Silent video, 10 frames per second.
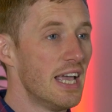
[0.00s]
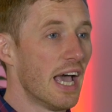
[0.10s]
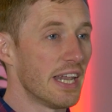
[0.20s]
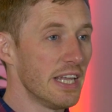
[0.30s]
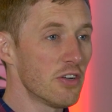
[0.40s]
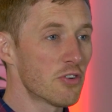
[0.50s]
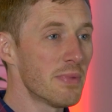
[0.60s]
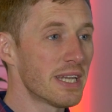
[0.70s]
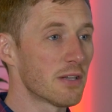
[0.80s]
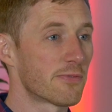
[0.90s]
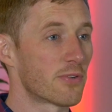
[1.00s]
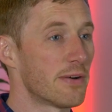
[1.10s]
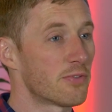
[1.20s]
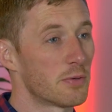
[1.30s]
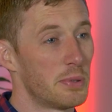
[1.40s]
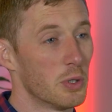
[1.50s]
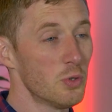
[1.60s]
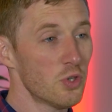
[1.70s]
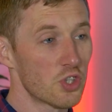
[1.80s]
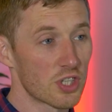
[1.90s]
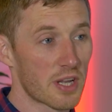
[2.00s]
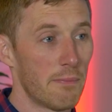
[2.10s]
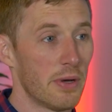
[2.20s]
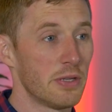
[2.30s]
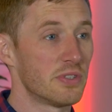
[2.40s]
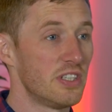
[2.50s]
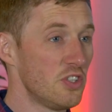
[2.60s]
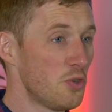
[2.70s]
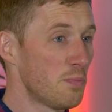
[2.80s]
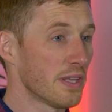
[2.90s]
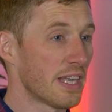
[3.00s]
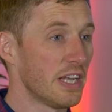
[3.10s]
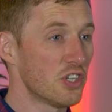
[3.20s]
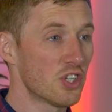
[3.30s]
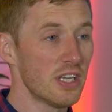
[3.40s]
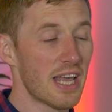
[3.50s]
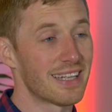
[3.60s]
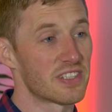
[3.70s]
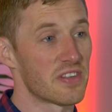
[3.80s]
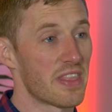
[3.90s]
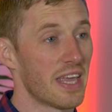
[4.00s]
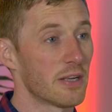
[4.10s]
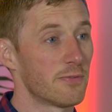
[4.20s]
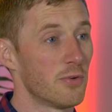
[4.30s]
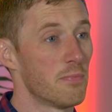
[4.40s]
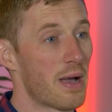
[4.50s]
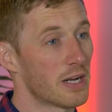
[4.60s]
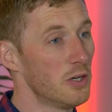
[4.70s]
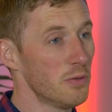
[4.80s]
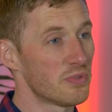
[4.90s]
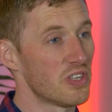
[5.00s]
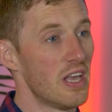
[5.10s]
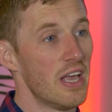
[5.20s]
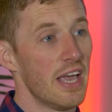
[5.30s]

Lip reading: An incremental forever approach, combined with deduplication and synthetic full backups,